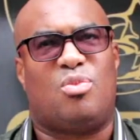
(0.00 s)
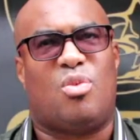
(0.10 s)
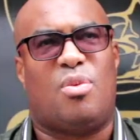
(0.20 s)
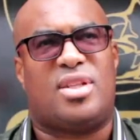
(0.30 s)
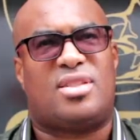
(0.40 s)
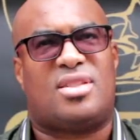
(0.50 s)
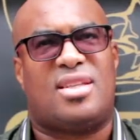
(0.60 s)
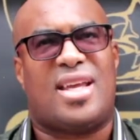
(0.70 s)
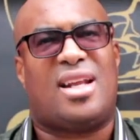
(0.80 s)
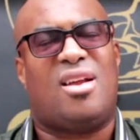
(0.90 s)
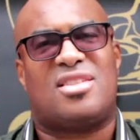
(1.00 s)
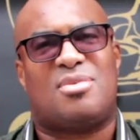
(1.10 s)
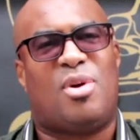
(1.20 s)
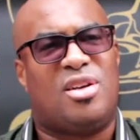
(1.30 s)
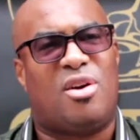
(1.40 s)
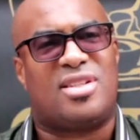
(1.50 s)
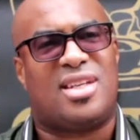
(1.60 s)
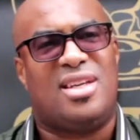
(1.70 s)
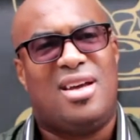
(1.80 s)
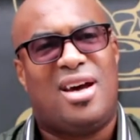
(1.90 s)
what we today class as
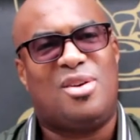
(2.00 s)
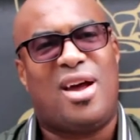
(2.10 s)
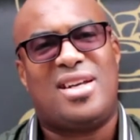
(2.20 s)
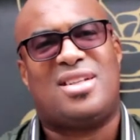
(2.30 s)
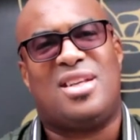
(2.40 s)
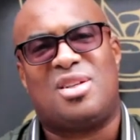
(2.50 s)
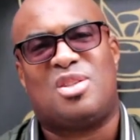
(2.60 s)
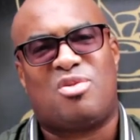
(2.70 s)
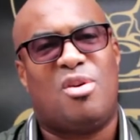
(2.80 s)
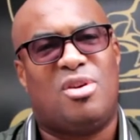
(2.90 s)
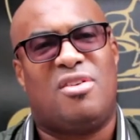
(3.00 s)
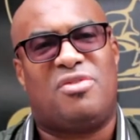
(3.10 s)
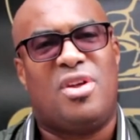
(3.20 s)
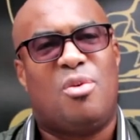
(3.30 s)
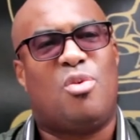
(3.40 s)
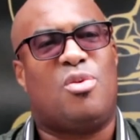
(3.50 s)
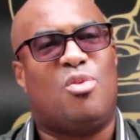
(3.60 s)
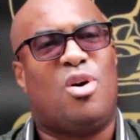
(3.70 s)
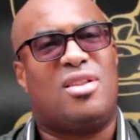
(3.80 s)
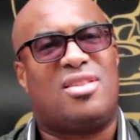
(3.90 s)
minority are not actually in control of
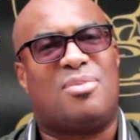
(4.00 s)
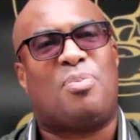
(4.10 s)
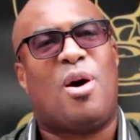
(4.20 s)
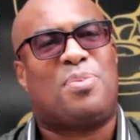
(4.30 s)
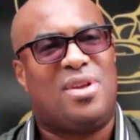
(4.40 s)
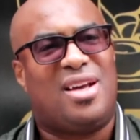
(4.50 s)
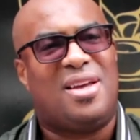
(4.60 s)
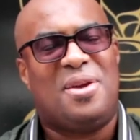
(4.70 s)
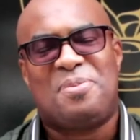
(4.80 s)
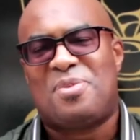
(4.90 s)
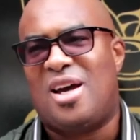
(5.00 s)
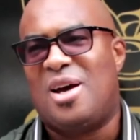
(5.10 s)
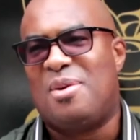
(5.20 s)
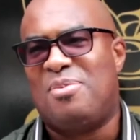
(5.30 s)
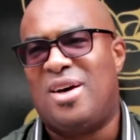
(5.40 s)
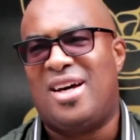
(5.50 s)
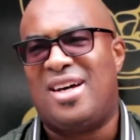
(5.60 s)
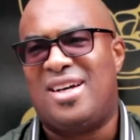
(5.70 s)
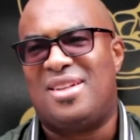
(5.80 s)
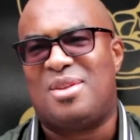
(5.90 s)
what what the popular um,
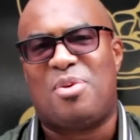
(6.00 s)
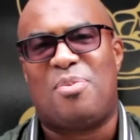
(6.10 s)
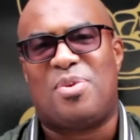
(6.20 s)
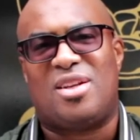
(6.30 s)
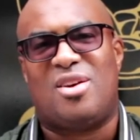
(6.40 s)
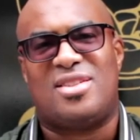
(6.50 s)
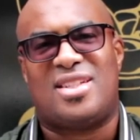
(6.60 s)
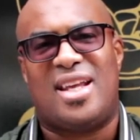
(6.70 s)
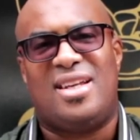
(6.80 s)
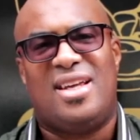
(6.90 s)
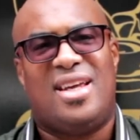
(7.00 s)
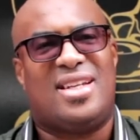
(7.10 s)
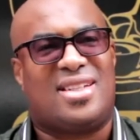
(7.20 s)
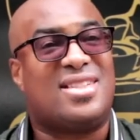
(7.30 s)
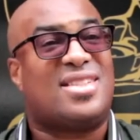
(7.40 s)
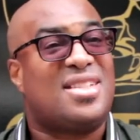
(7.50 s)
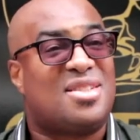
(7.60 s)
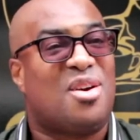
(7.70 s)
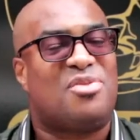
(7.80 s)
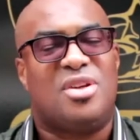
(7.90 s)
uh, the popular content it
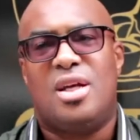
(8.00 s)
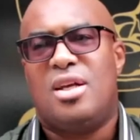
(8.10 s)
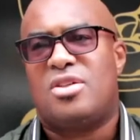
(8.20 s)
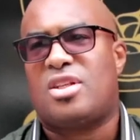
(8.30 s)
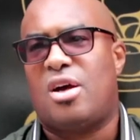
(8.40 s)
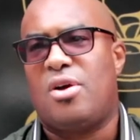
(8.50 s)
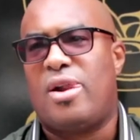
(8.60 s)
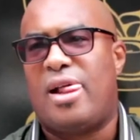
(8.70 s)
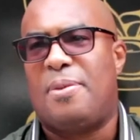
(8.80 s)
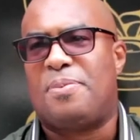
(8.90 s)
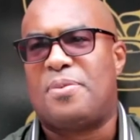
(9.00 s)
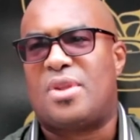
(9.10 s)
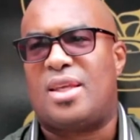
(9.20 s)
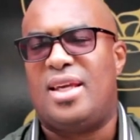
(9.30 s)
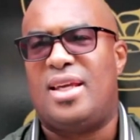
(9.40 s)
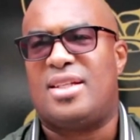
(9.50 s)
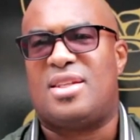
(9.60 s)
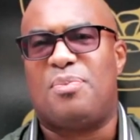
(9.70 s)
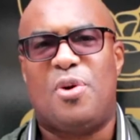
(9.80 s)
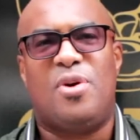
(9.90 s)
consists of. So um,
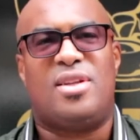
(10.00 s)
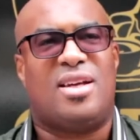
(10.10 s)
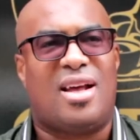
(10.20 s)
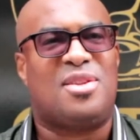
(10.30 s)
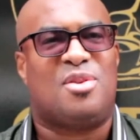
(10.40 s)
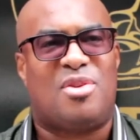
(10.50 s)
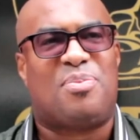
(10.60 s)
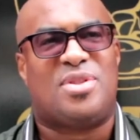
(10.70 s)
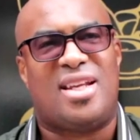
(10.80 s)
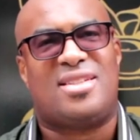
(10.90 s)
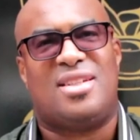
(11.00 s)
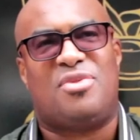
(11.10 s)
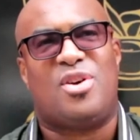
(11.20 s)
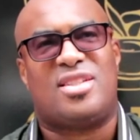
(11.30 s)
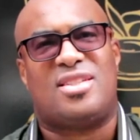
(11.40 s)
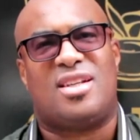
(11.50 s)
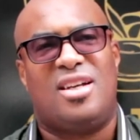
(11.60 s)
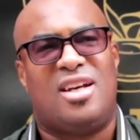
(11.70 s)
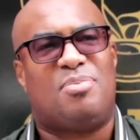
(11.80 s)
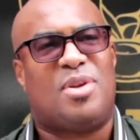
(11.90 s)
it's important that underrepresented voices are
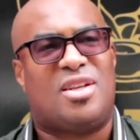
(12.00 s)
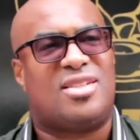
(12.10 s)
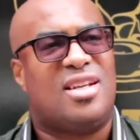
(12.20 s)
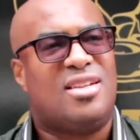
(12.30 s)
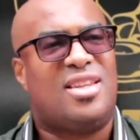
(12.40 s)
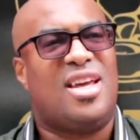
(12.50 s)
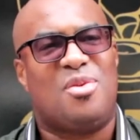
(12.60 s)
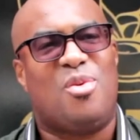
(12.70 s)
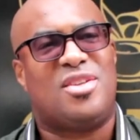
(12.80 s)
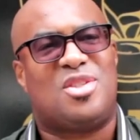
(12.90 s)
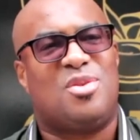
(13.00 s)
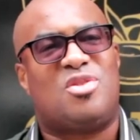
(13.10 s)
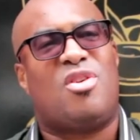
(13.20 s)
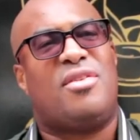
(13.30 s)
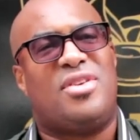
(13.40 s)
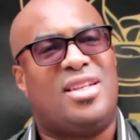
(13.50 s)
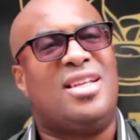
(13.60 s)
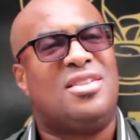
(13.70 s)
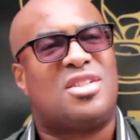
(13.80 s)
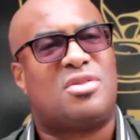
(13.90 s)
heard because they're the ones who are driving
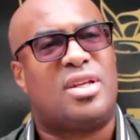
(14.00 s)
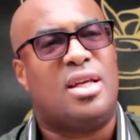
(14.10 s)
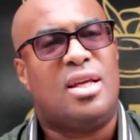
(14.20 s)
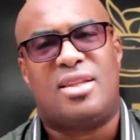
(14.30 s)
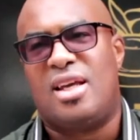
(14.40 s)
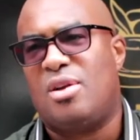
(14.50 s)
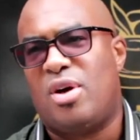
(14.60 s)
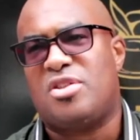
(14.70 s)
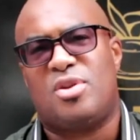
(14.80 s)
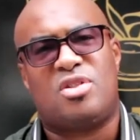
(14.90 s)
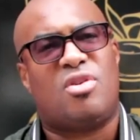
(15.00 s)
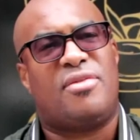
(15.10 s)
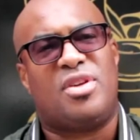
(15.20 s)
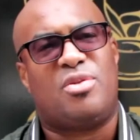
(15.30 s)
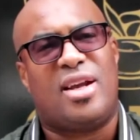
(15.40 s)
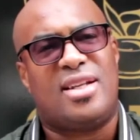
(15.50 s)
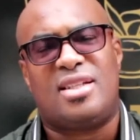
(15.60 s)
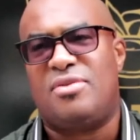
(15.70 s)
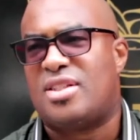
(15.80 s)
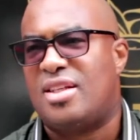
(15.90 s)
the industry. They're the ones who are driving
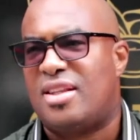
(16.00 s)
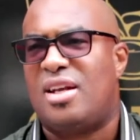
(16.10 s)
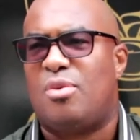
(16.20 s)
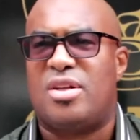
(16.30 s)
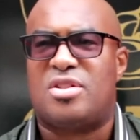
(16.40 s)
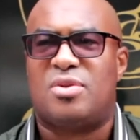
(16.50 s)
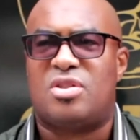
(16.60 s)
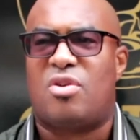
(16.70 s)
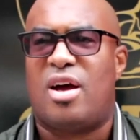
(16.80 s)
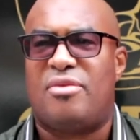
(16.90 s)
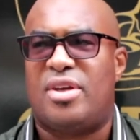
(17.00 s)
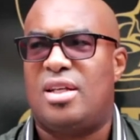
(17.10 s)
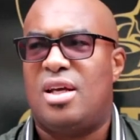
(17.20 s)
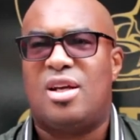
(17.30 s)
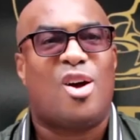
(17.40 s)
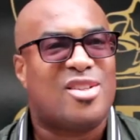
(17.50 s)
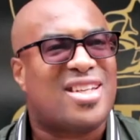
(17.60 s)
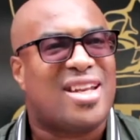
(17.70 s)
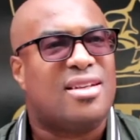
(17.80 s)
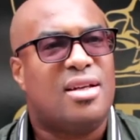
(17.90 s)
creativity. They're the ones who are driving
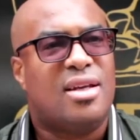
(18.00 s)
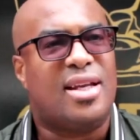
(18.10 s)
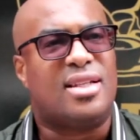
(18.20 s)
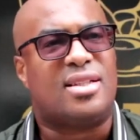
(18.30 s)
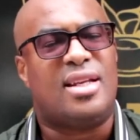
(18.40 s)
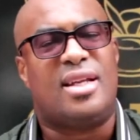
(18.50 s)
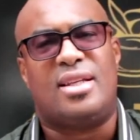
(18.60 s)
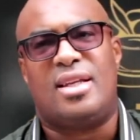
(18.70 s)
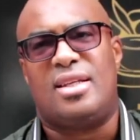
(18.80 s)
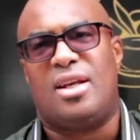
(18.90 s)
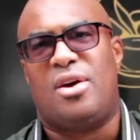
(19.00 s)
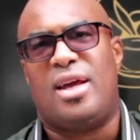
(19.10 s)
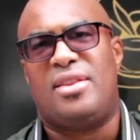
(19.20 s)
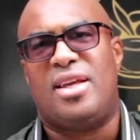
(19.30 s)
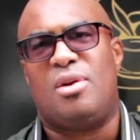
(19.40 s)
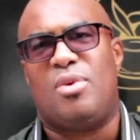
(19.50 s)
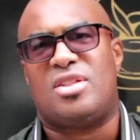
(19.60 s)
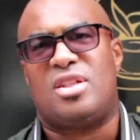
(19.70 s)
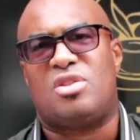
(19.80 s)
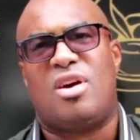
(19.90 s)
content, in, in, in, you know, and they're the
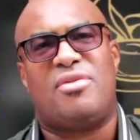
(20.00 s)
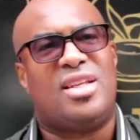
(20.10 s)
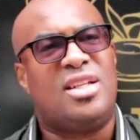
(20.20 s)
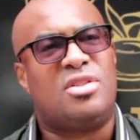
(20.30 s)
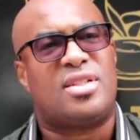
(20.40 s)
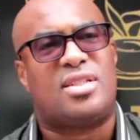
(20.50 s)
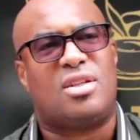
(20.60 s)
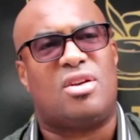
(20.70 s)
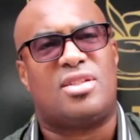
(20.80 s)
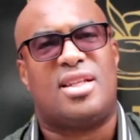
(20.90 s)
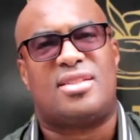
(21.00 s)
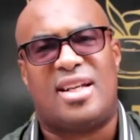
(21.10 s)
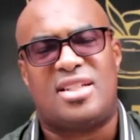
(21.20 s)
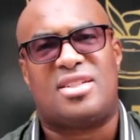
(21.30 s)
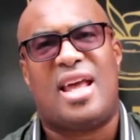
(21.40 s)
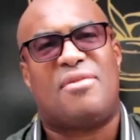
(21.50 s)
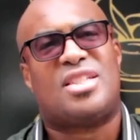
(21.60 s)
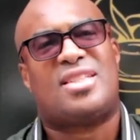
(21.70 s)
ones that are driving the interesting content. So they should have a